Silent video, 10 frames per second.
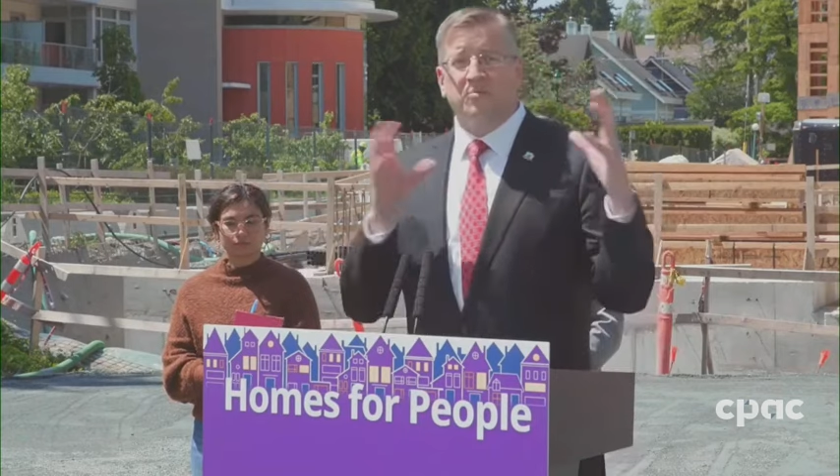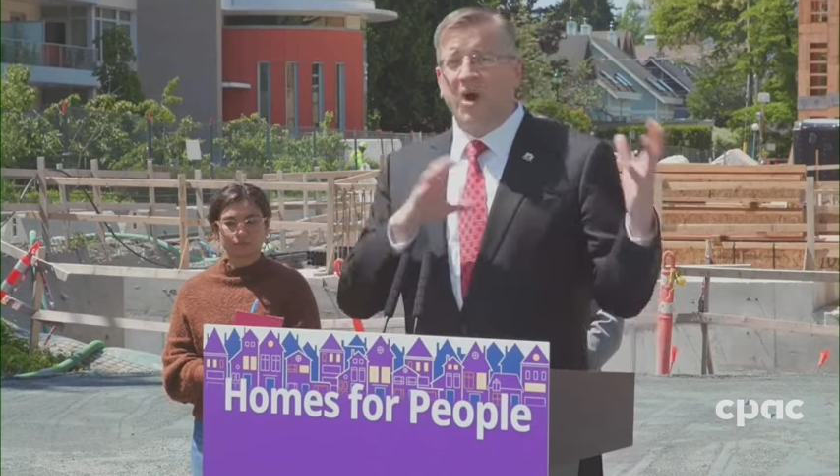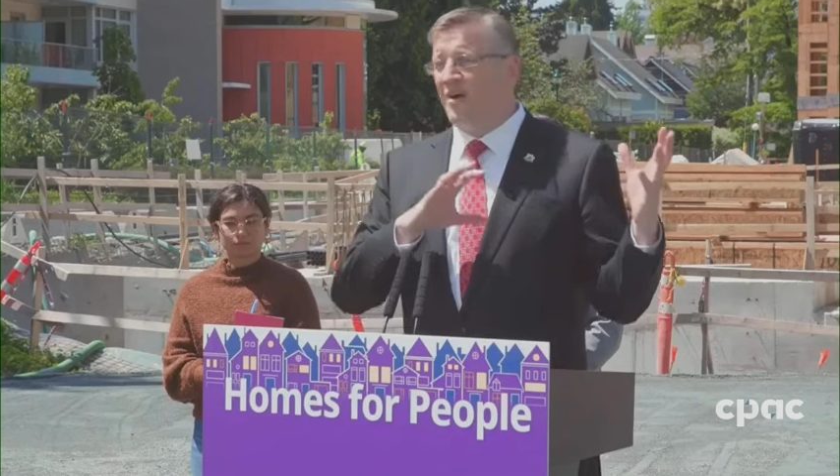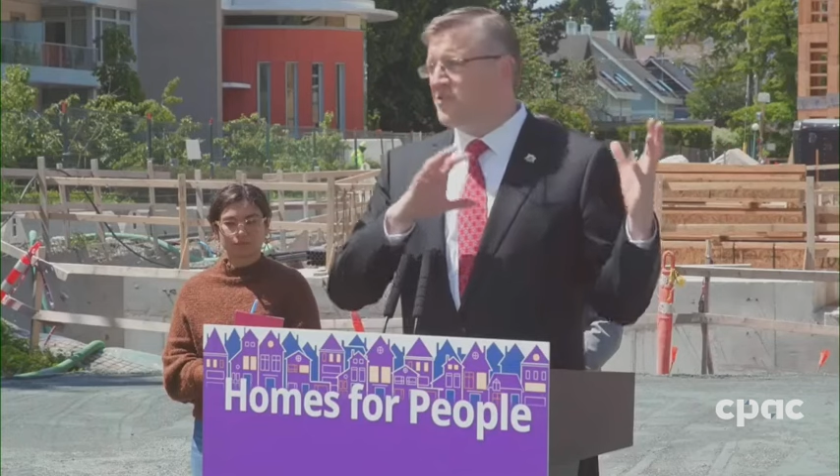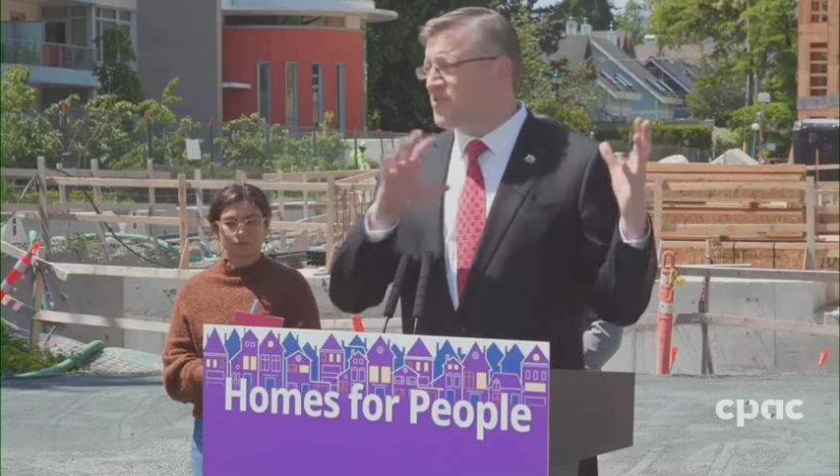the
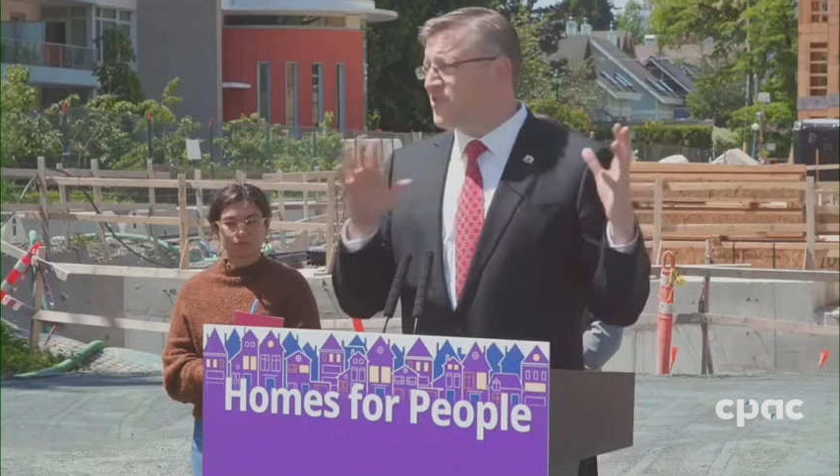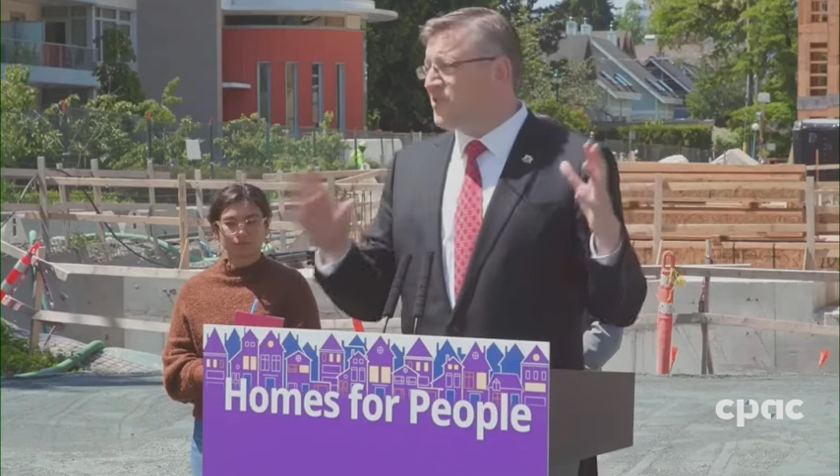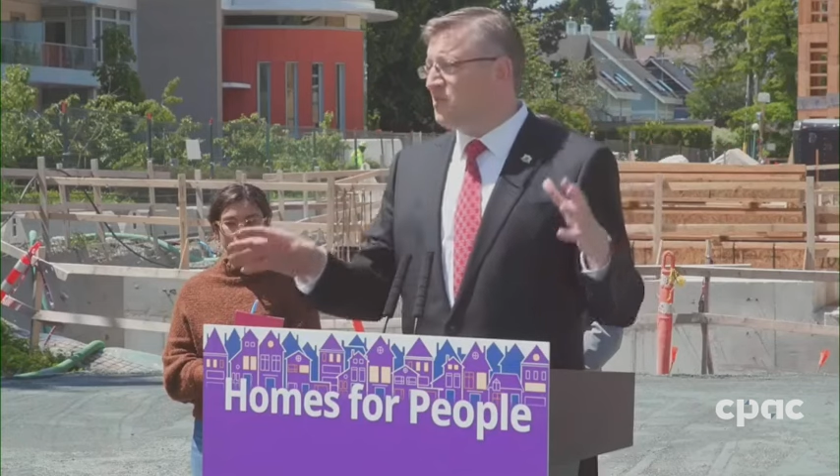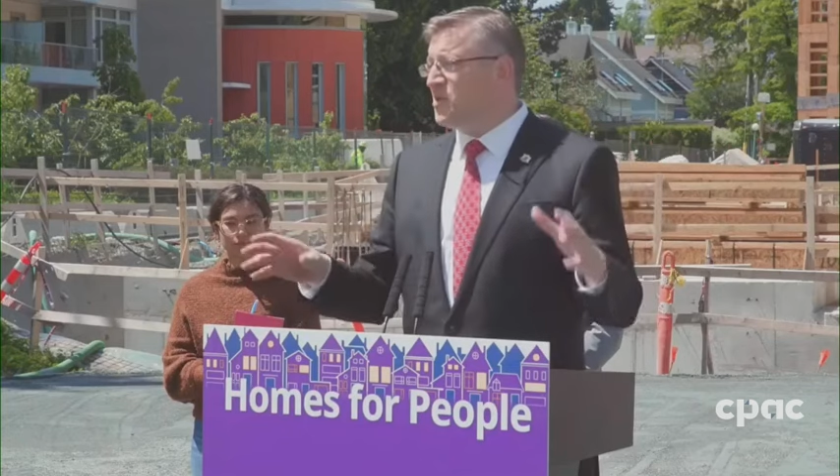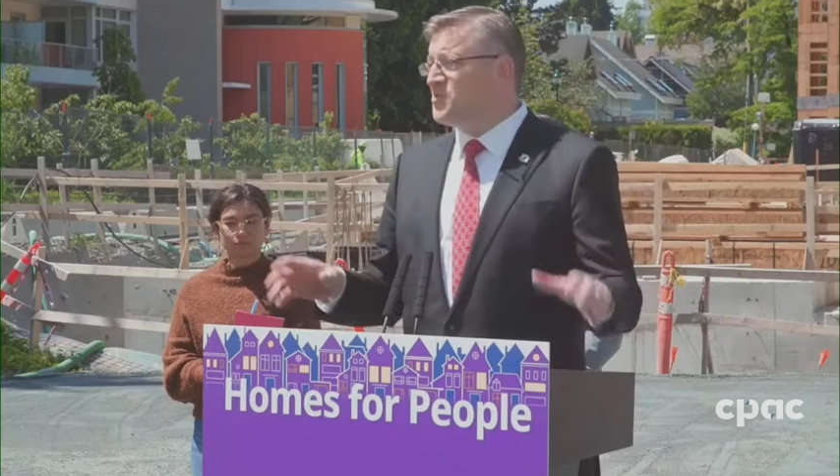province,
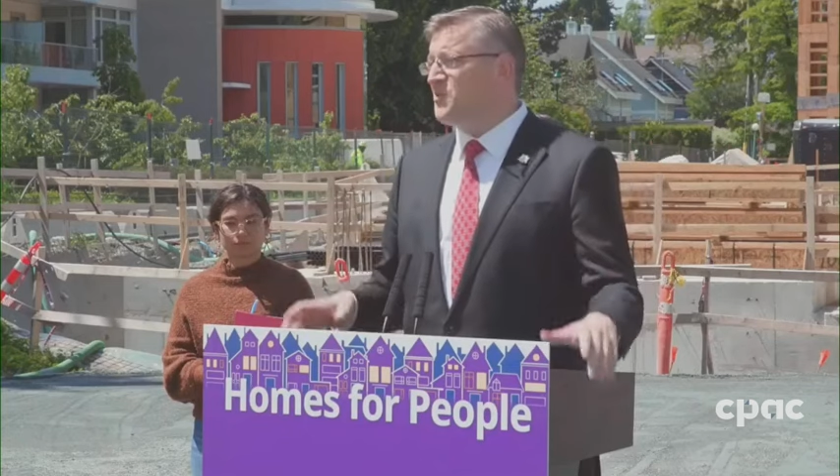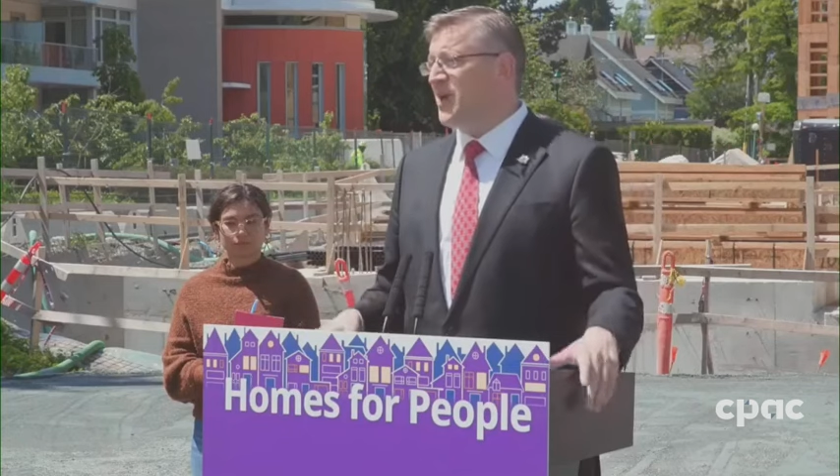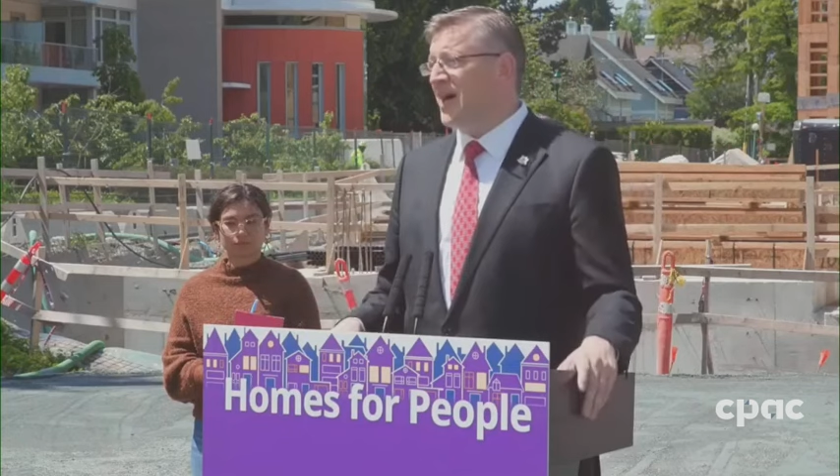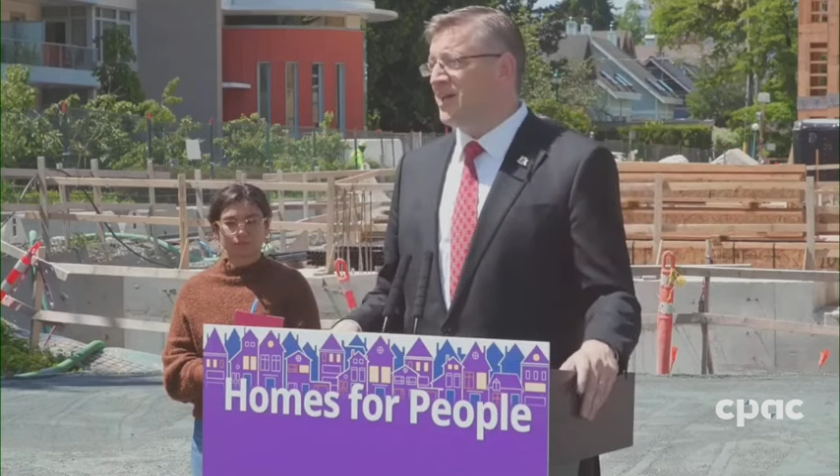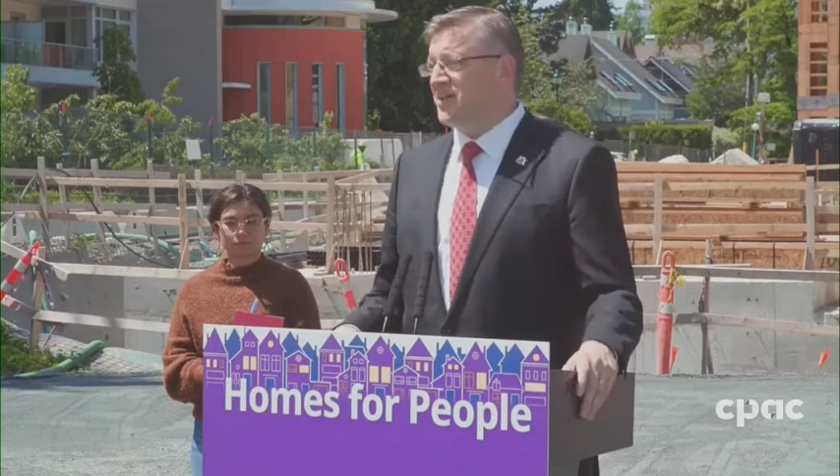the
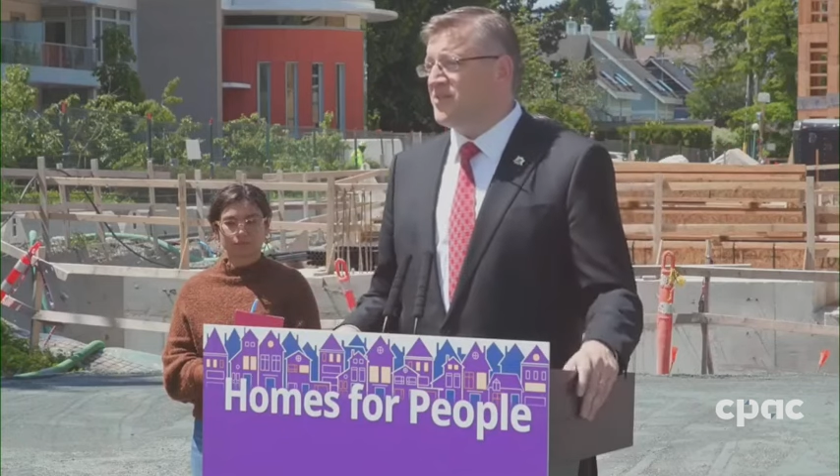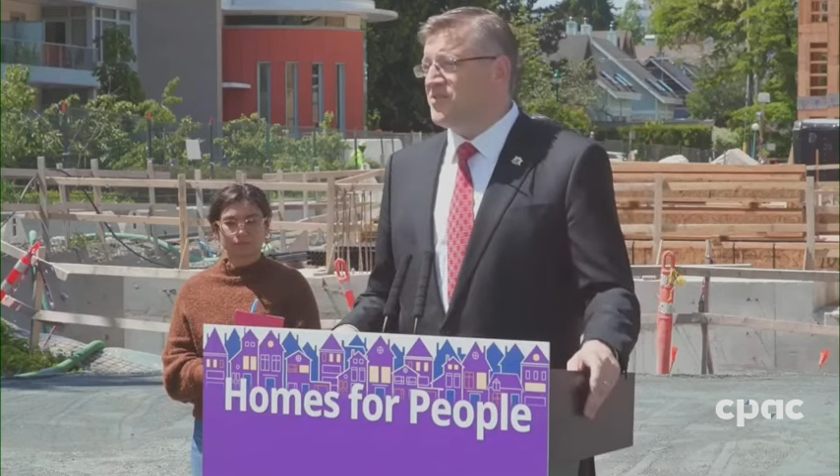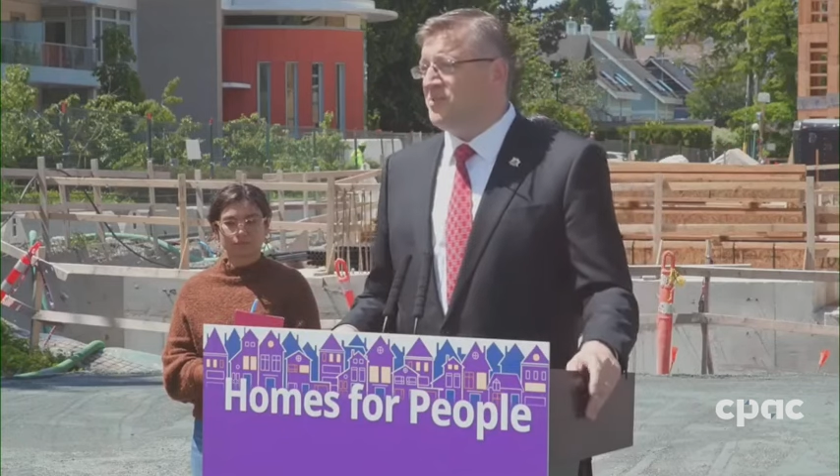municipalities